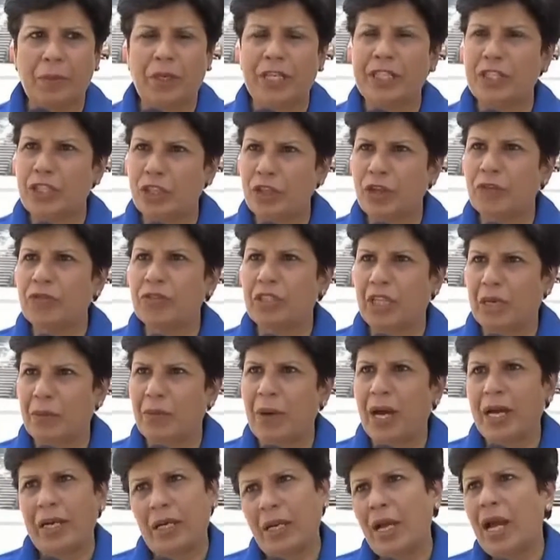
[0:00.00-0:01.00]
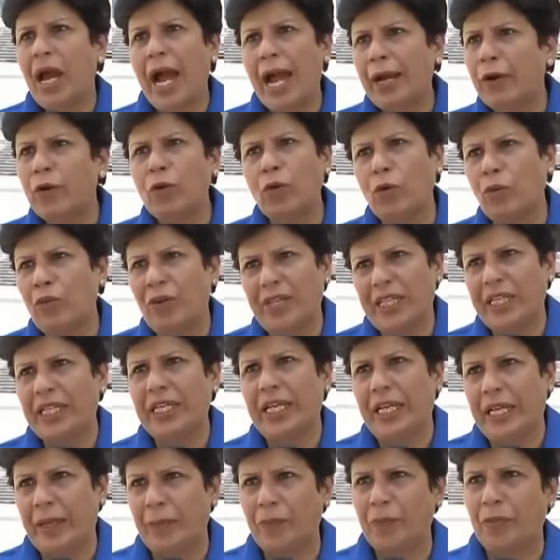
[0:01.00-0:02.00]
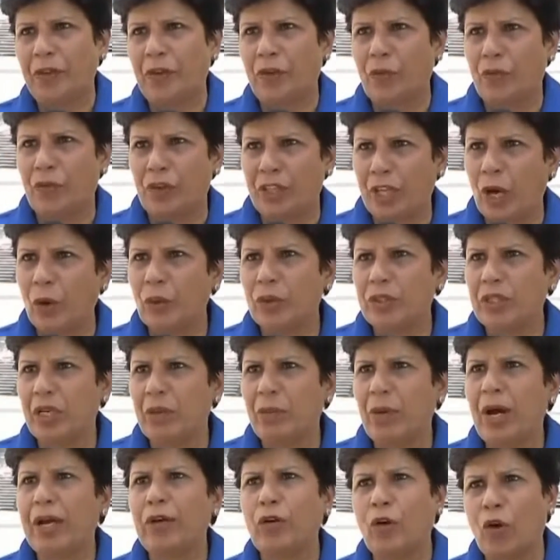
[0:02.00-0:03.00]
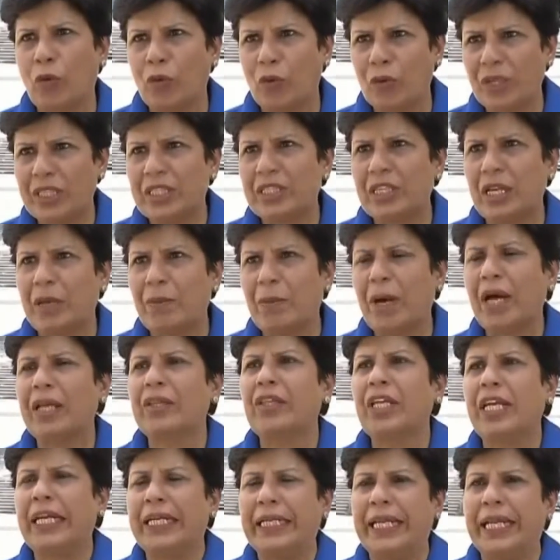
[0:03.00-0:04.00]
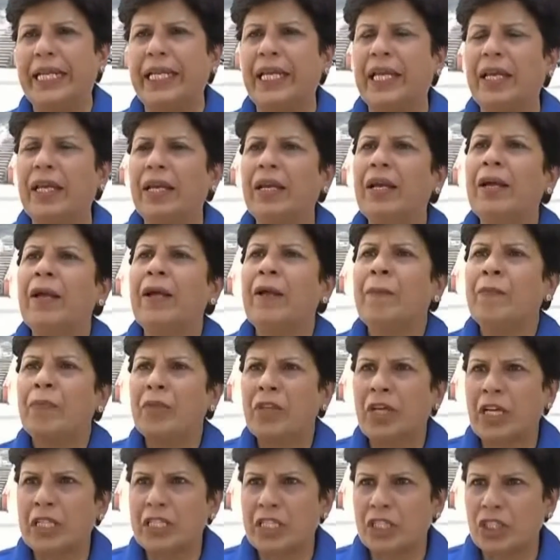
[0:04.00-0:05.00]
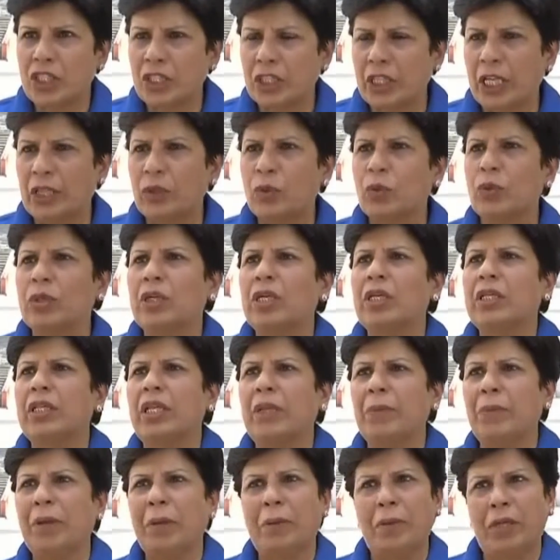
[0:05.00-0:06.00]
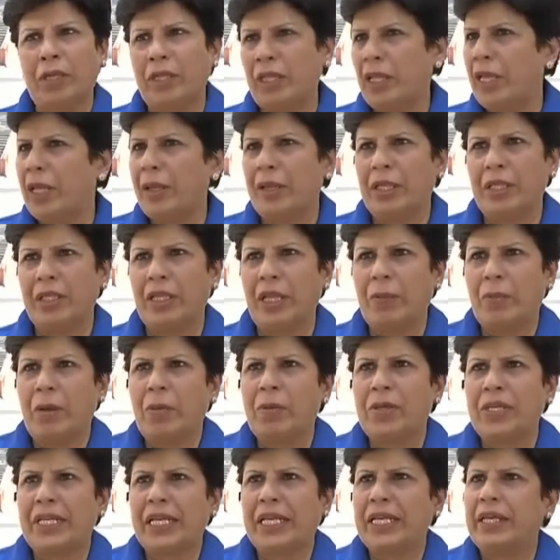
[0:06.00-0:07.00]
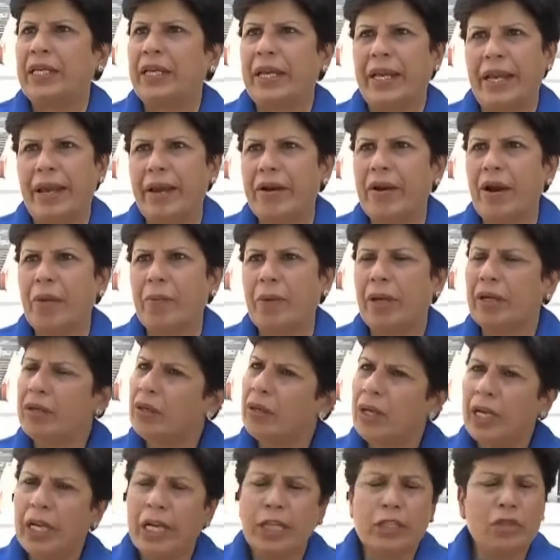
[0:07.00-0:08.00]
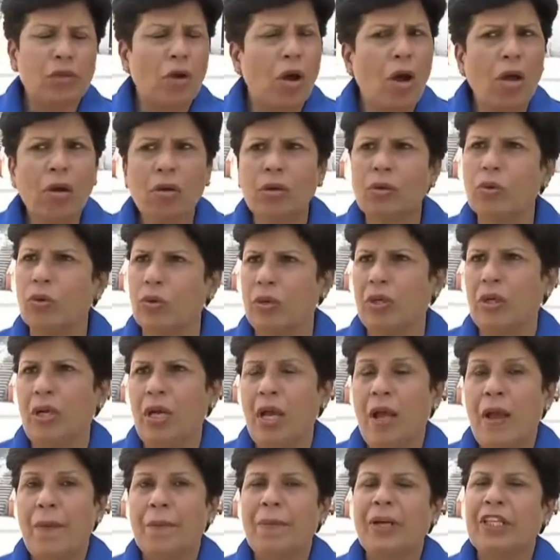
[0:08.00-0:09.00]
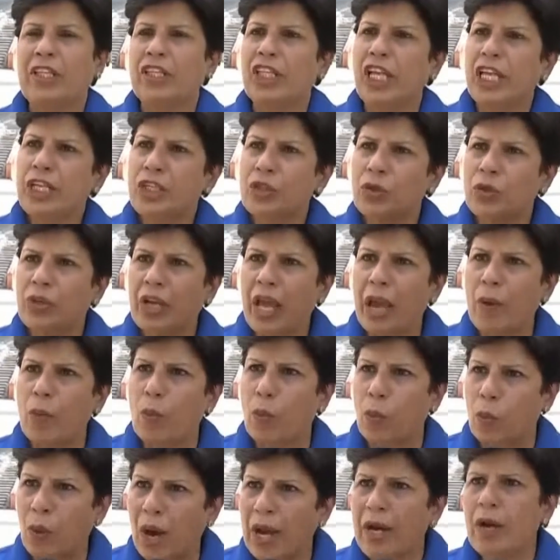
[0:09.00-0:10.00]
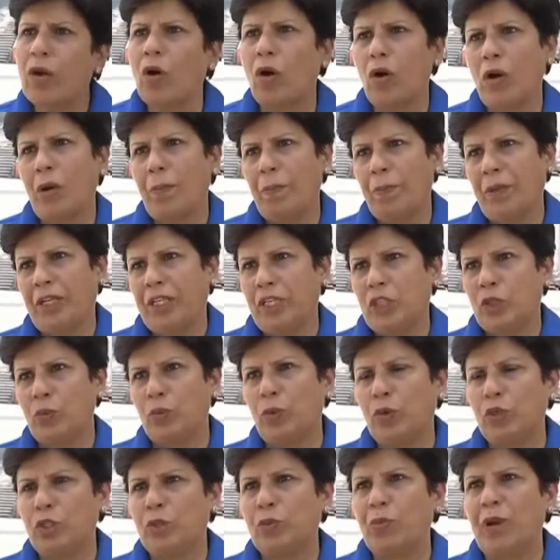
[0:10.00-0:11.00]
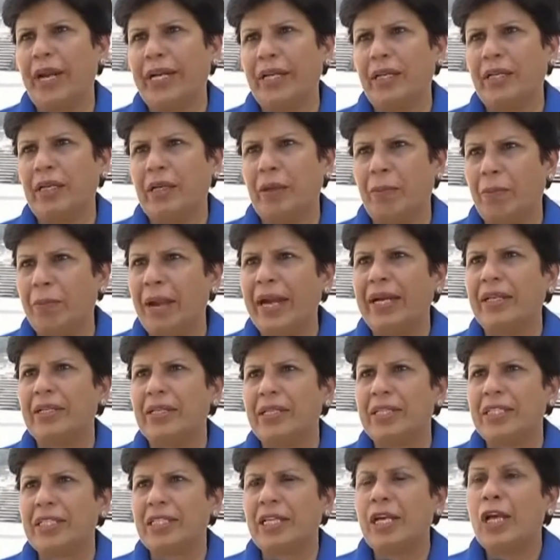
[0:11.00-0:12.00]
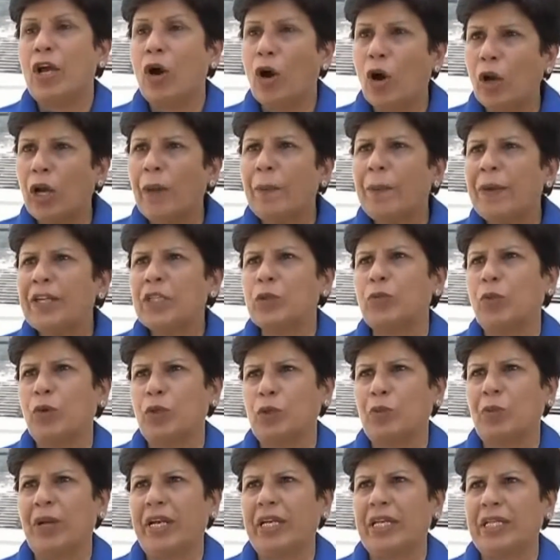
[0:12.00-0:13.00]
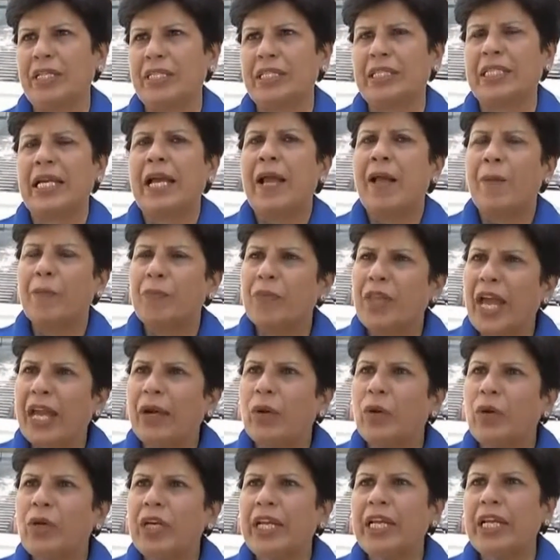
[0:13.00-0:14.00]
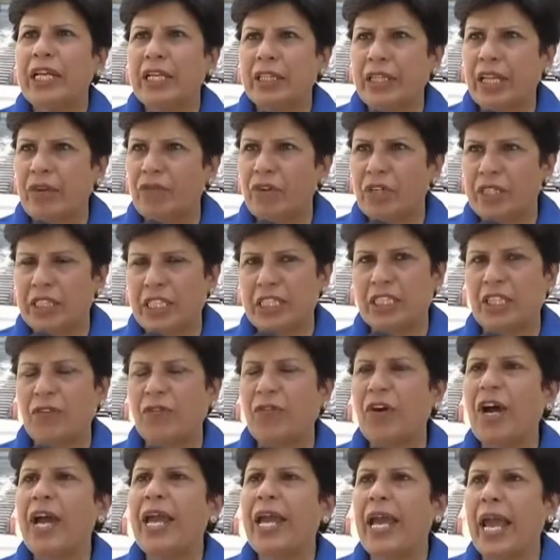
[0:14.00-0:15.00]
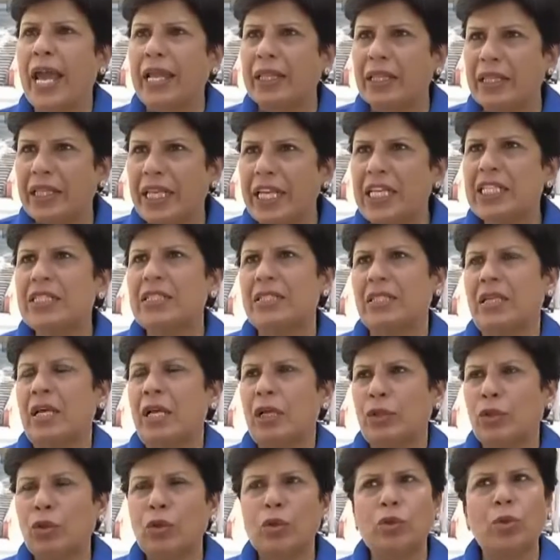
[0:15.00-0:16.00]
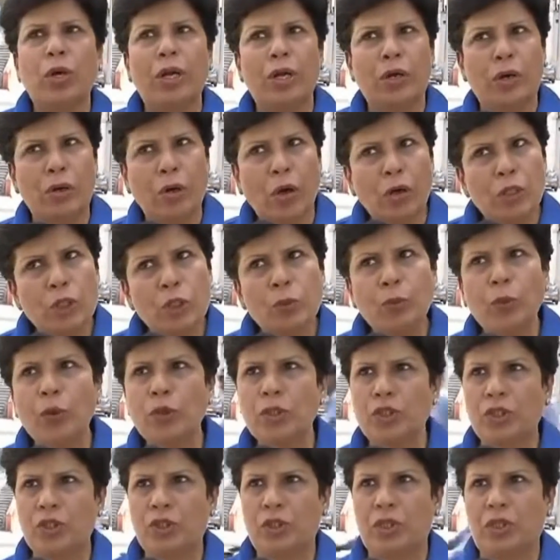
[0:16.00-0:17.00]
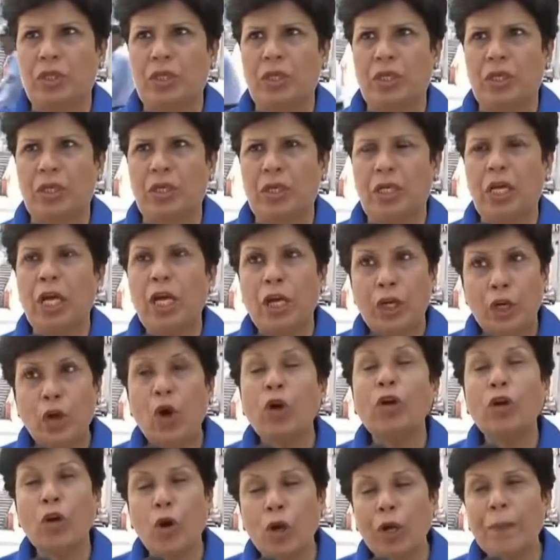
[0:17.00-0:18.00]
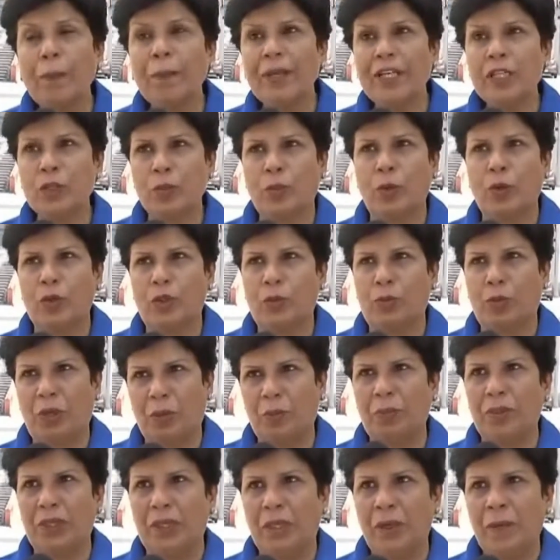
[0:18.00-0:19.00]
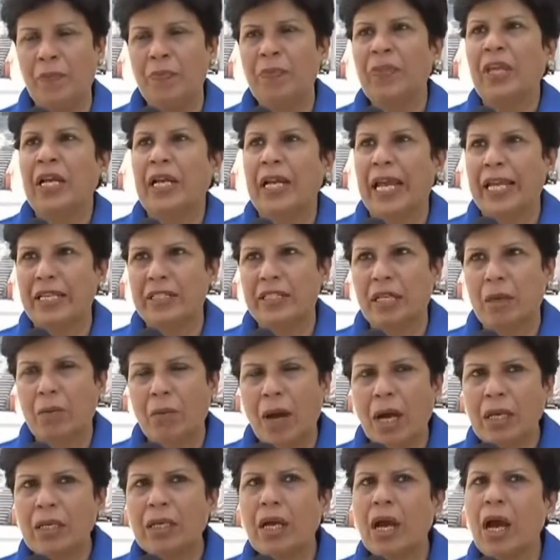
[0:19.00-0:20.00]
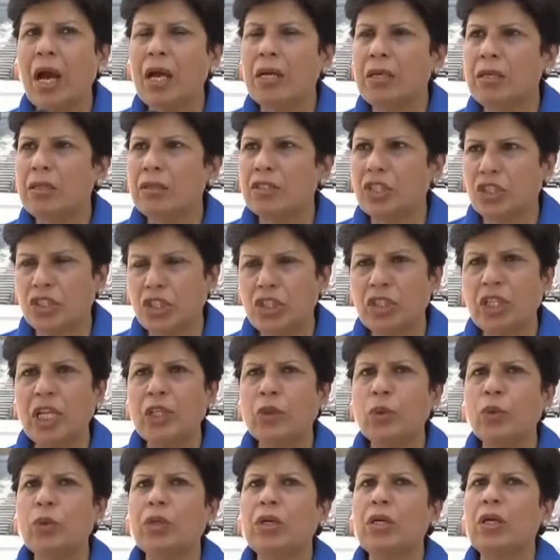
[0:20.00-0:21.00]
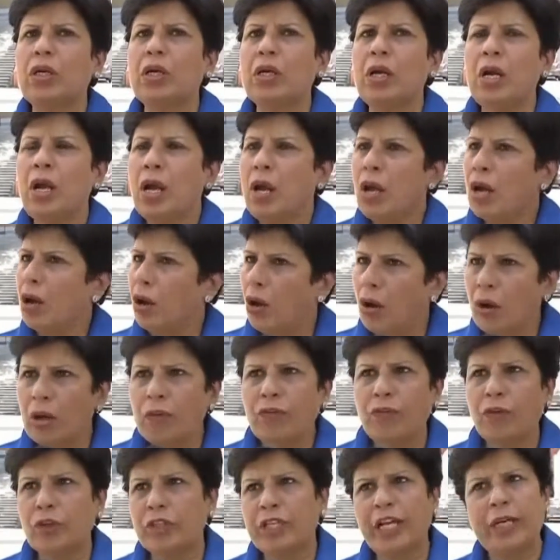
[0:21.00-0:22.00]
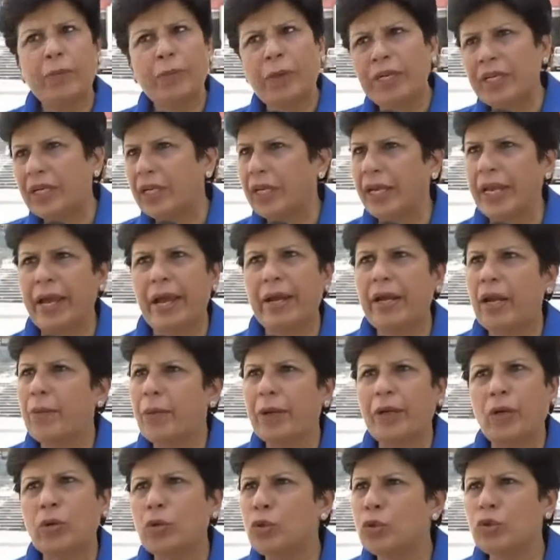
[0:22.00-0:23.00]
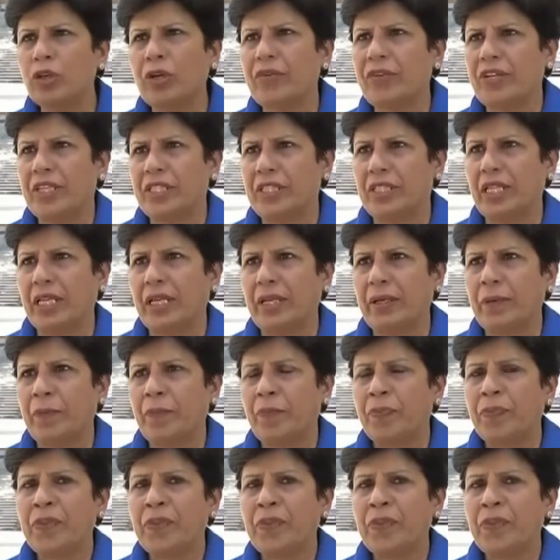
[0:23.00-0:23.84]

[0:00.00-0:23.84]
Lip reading: instead of Salman, I don't know whether without Salman or with Salman, they are taking Sachin Tendulkar, they may be taking Air Rahman. It's all good, but they should have one Olympic sports medalist, Olympic sports medalist. Then only they will justify, and those who are non-Olympic sports people, like Salman Khan, Sachin Tendulkar, or for that matter, Air Rahman, whosoever is there,